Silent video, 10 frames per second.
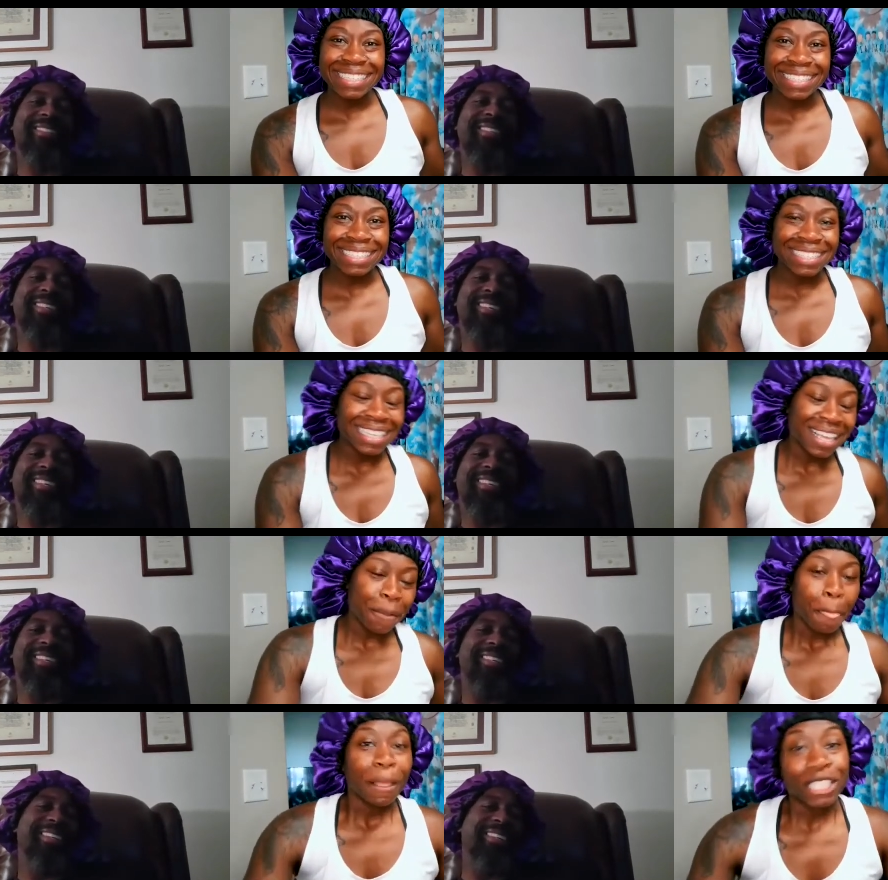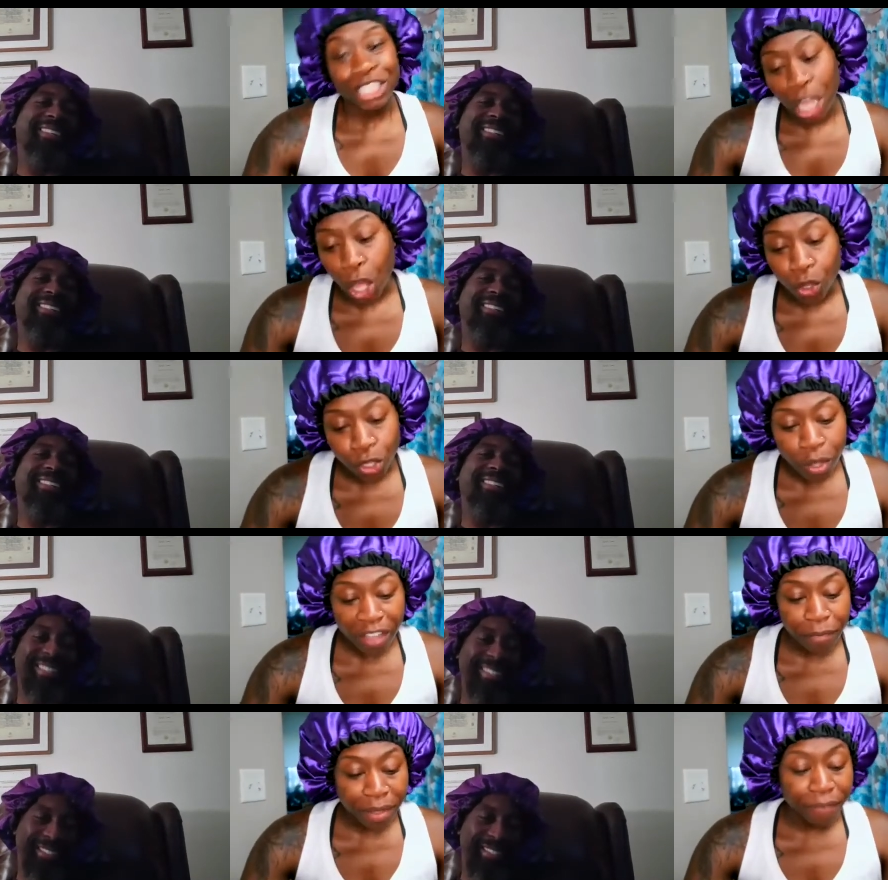Speaker 1: yes. so
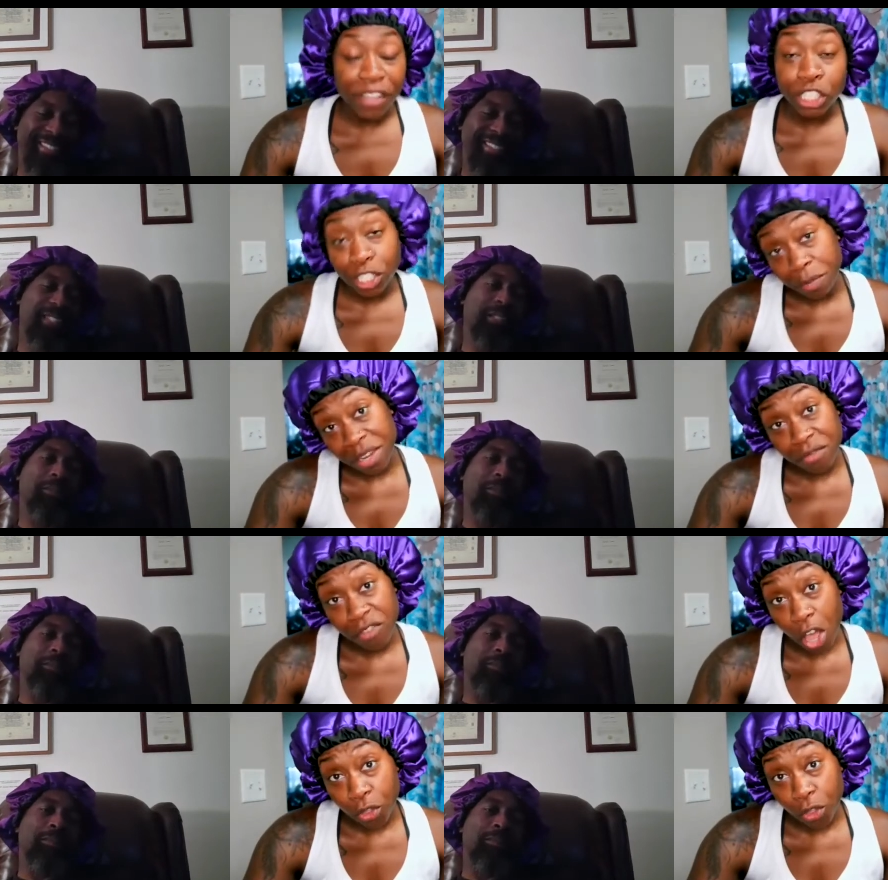you have officially been a